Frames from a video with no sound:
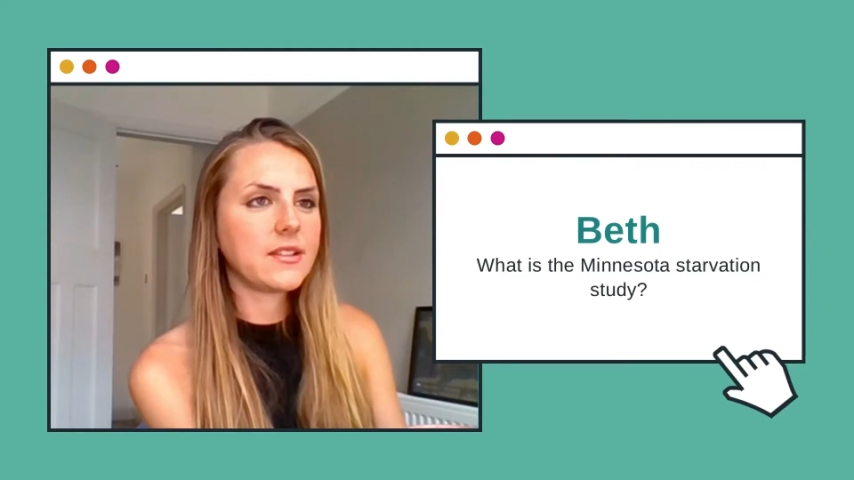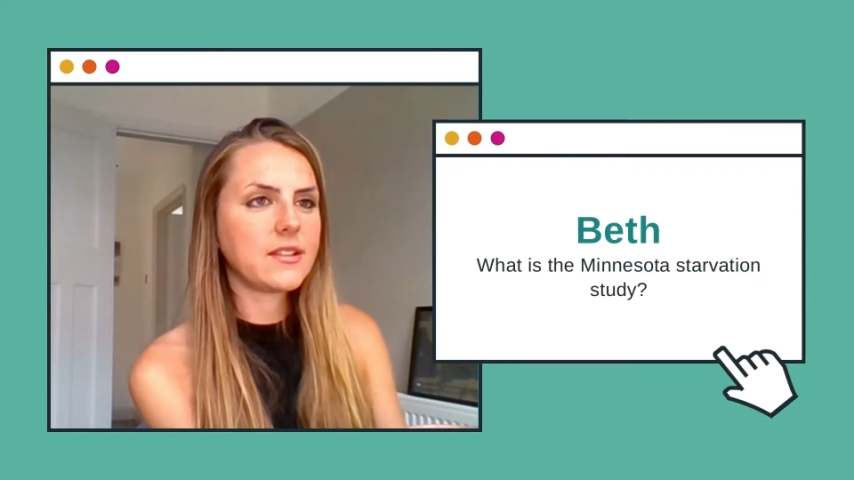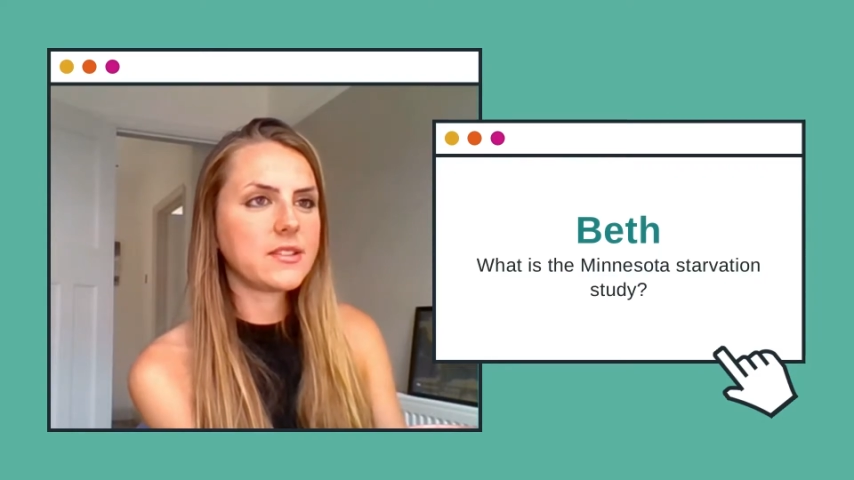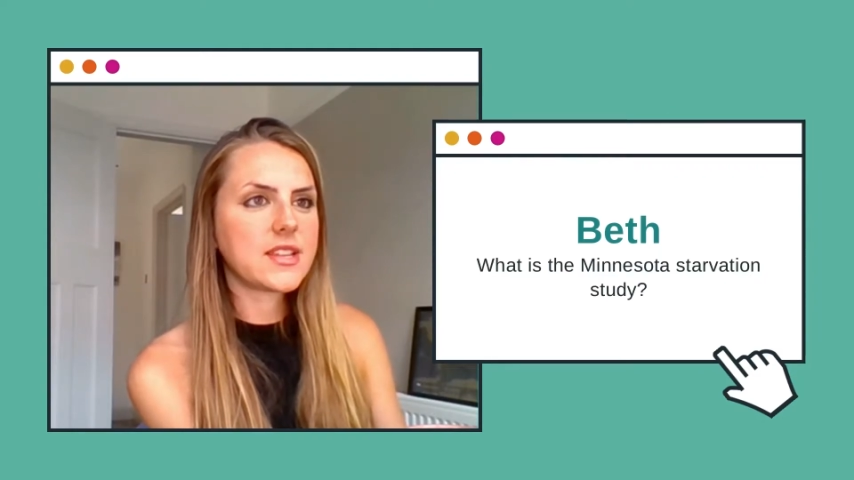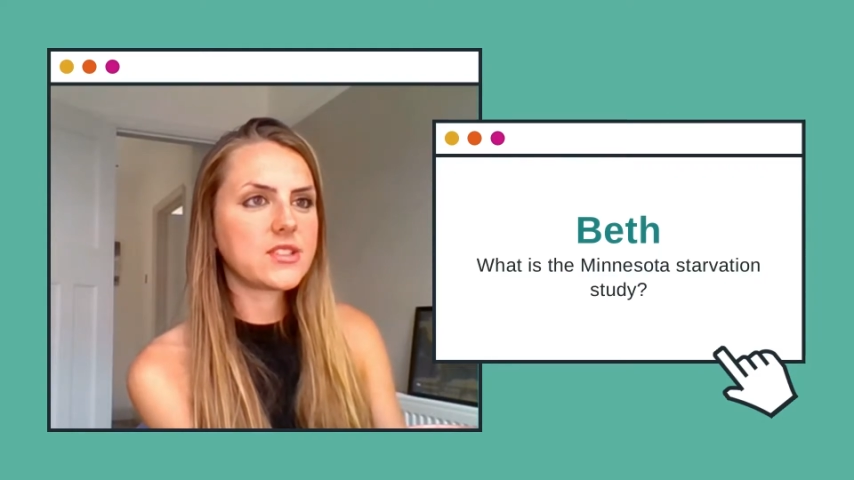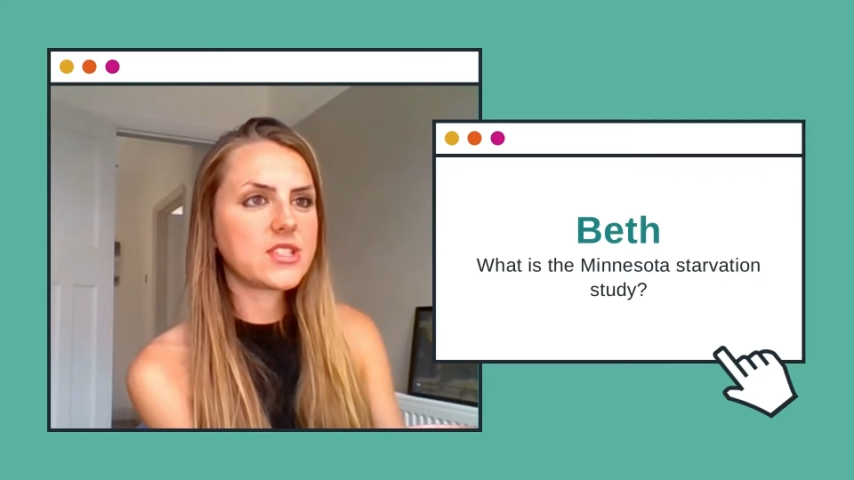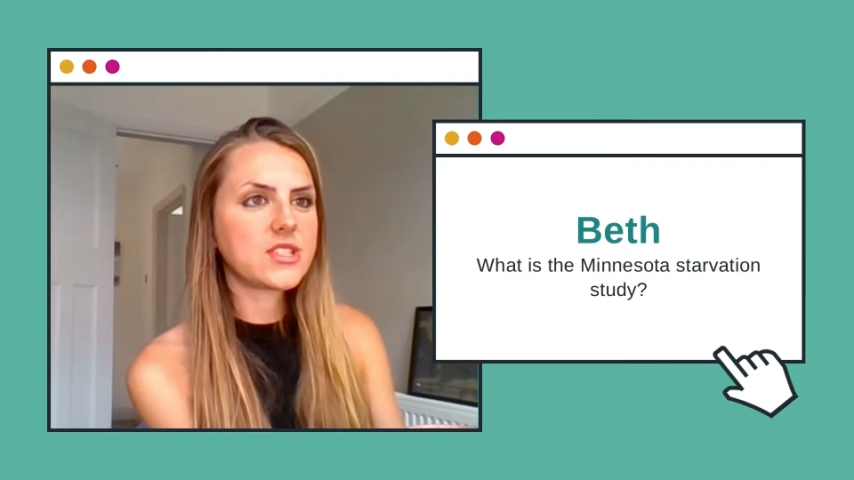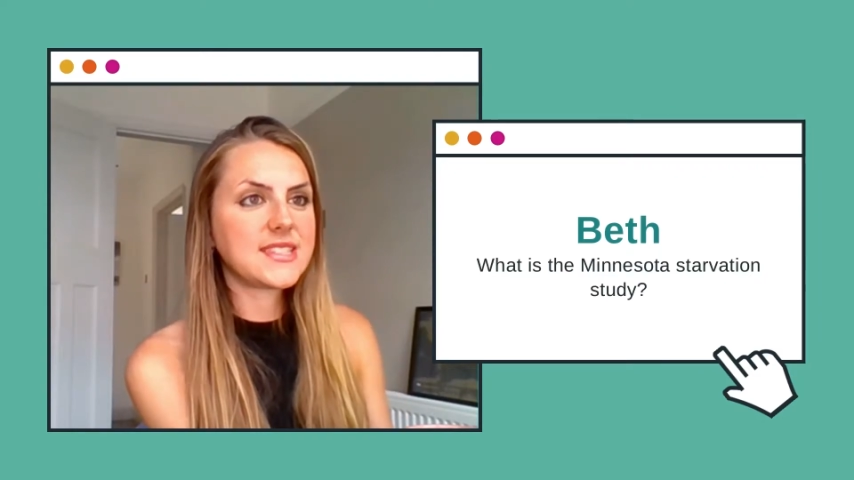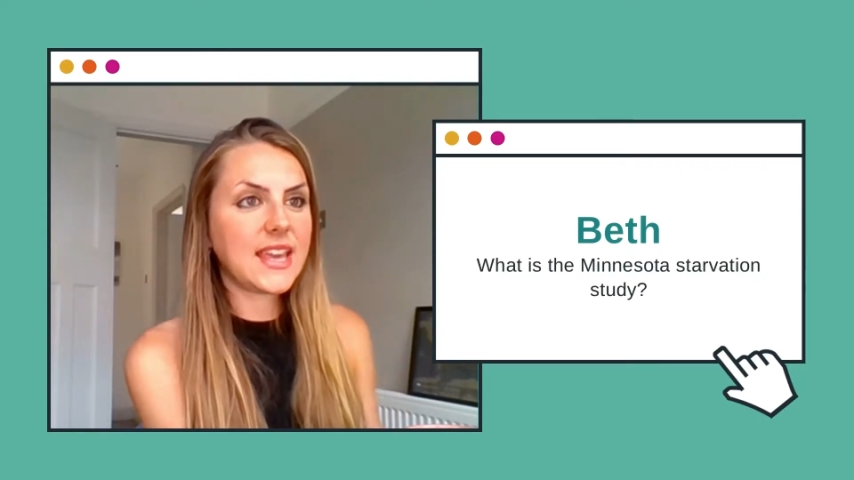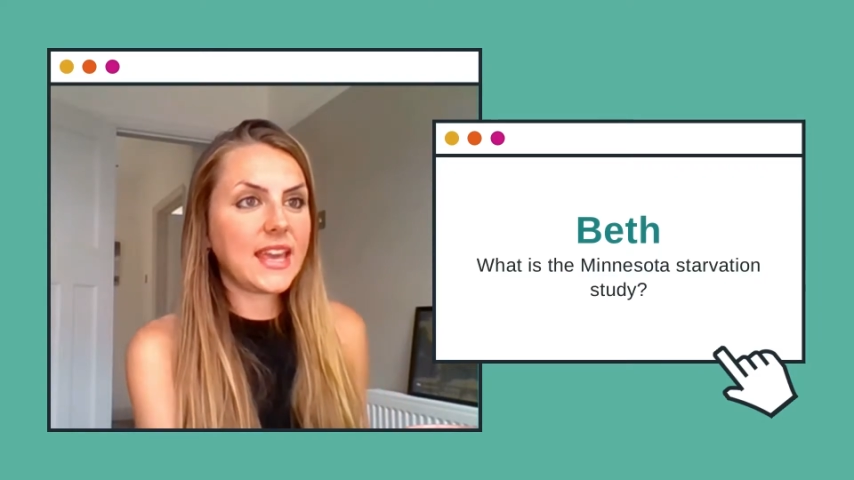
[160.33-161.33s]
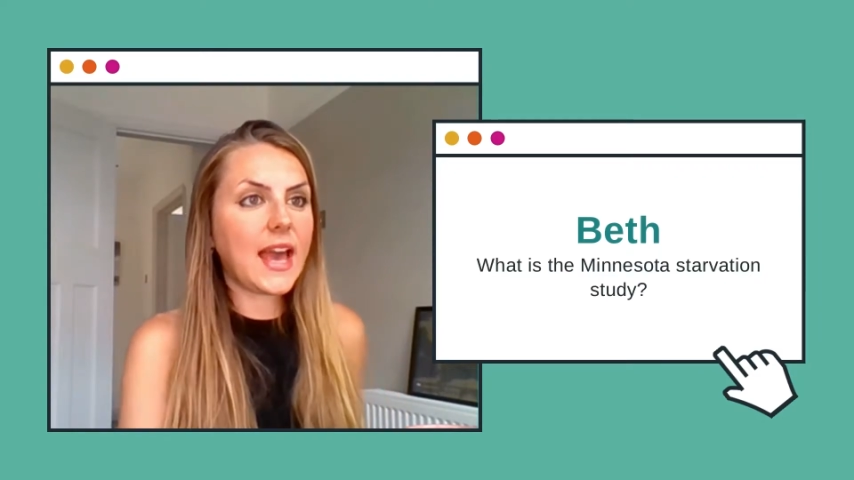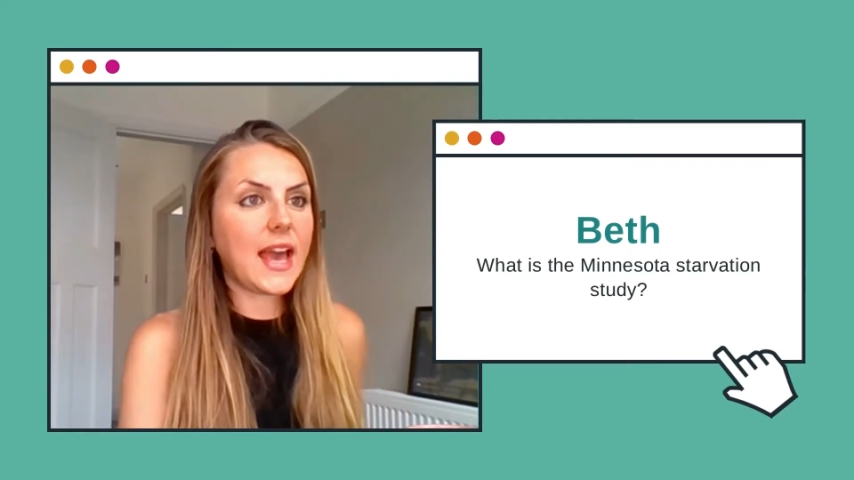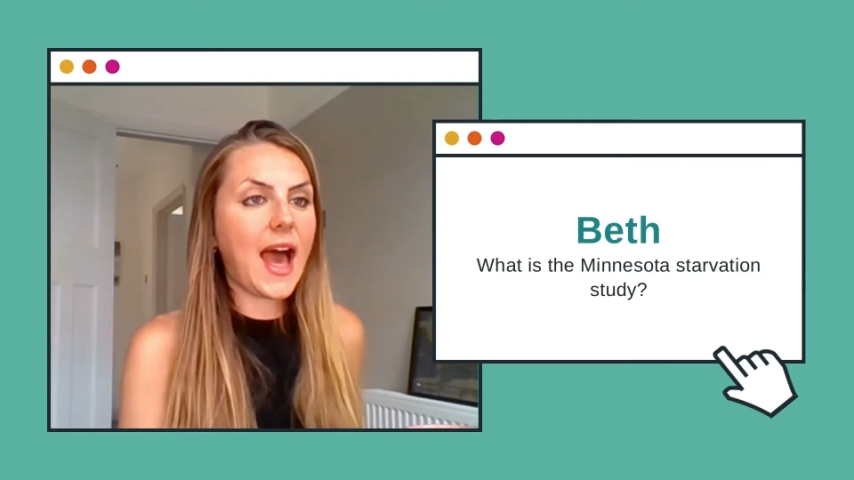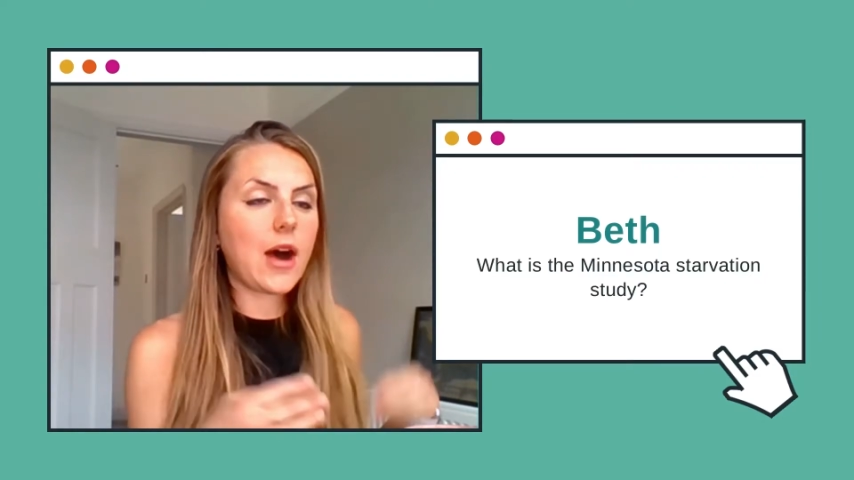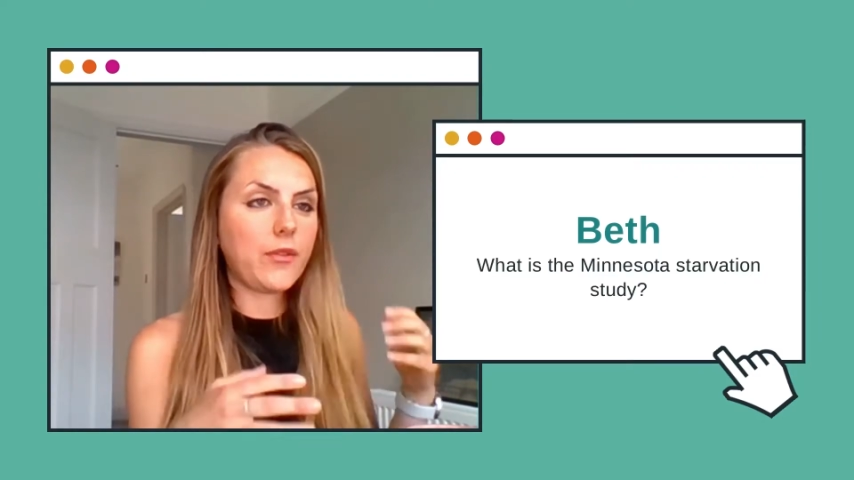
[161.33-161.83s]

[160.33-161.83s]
and to see